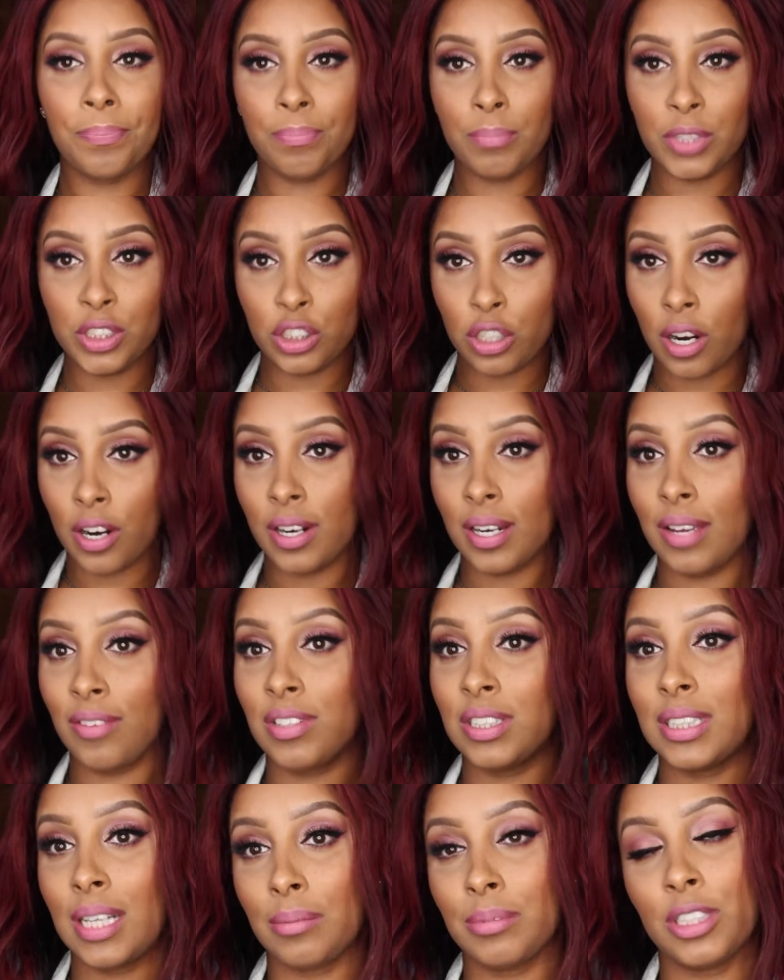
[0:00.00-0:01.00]
majority
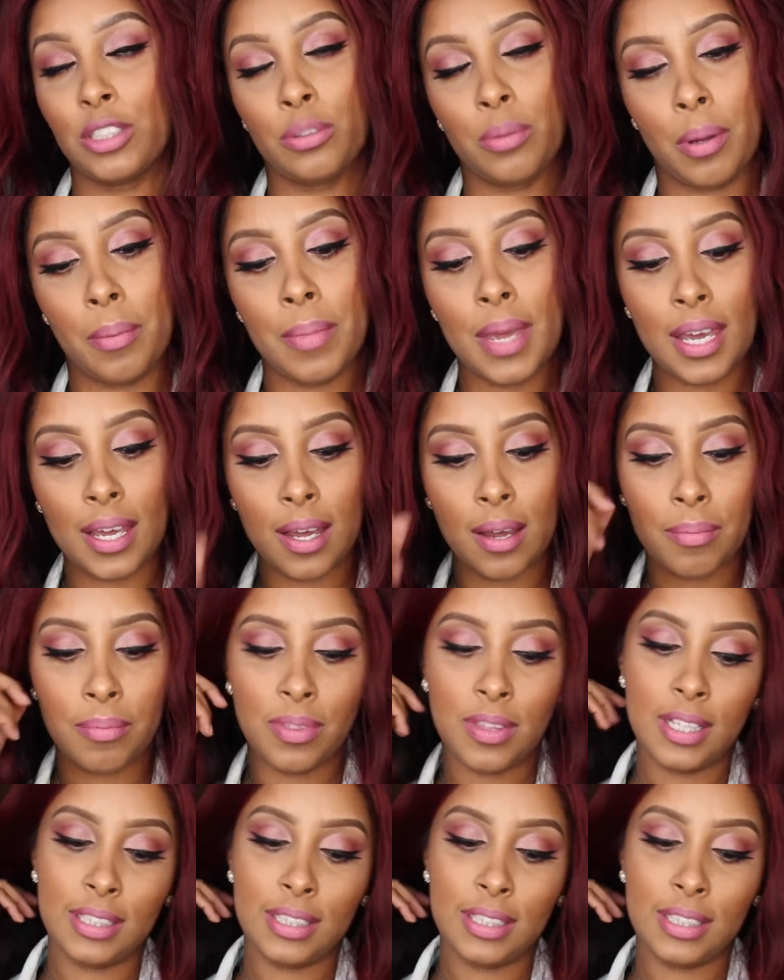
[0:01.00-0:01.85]
of the time I do my makeup,